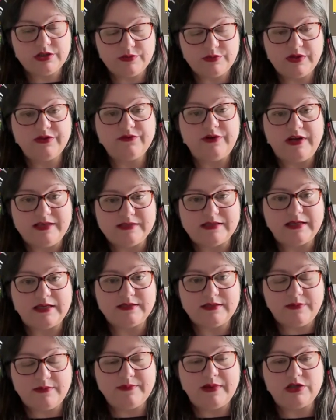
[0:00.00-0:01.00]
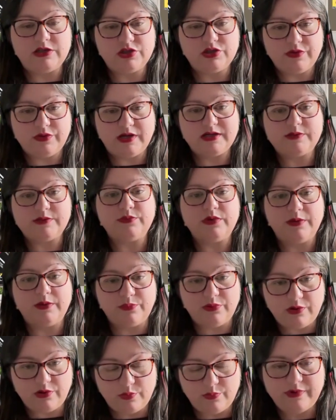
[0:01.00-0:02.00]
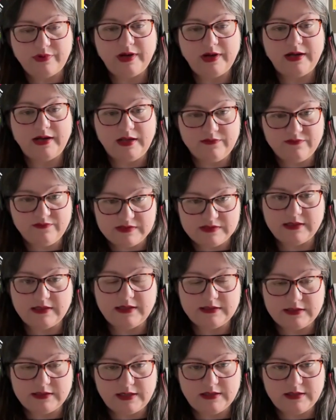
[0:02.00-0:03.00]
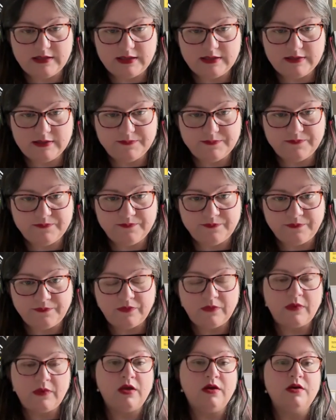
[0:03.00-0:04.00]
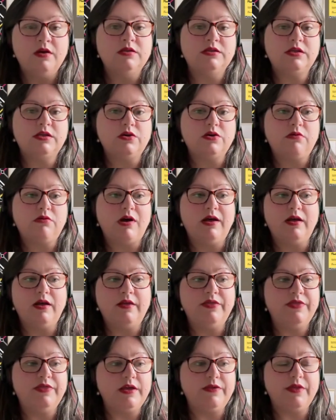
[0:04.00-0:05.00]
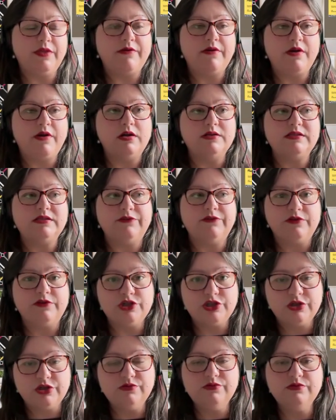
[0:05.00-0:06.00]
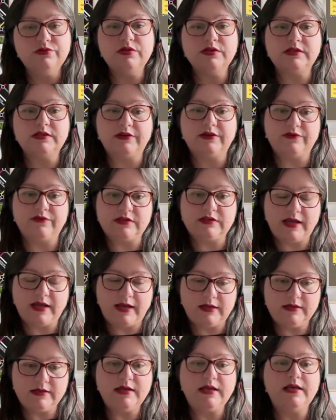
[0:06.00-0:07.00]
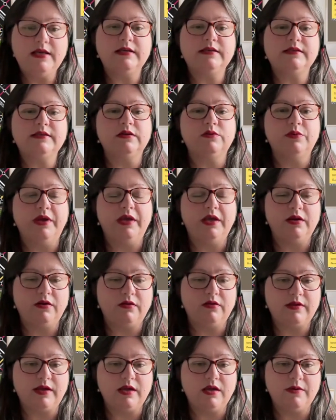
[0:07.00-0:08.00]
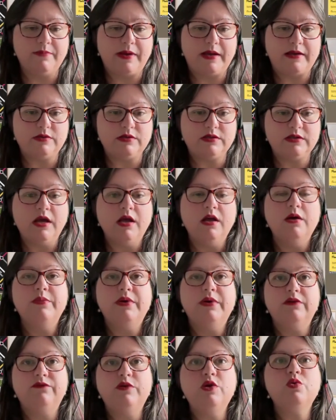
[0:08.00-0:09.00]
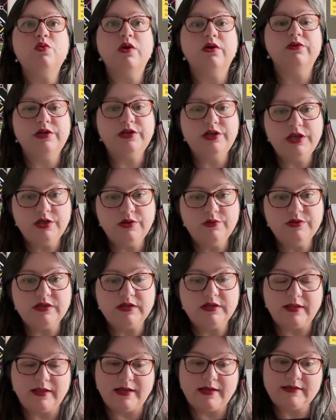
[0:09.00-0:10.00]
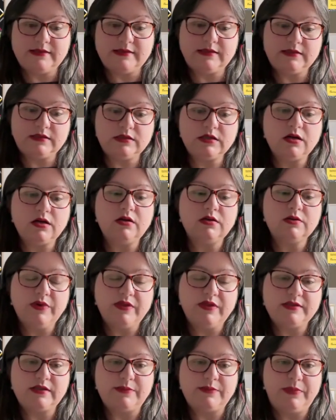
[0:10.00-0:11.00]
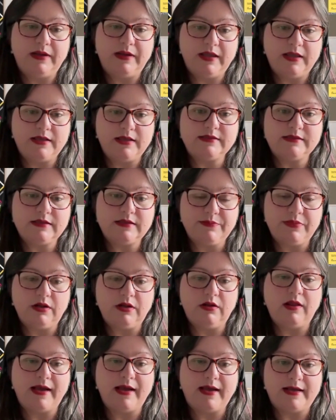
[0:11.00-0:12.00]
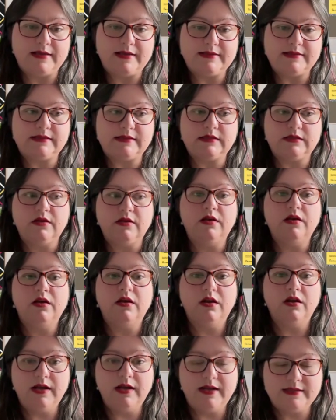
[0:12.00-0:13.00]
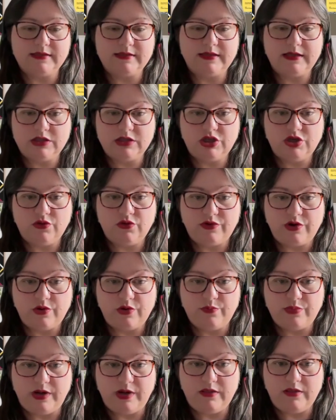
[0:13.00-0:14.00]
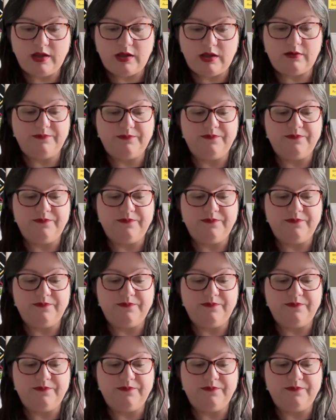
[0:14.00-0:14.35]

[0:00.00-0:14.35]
a 360, make sure that it's appropriately facilitated. So I think there are different tools, different techniques that we can think about. But if you are new to this, start with something as simple as listening to your own breathing,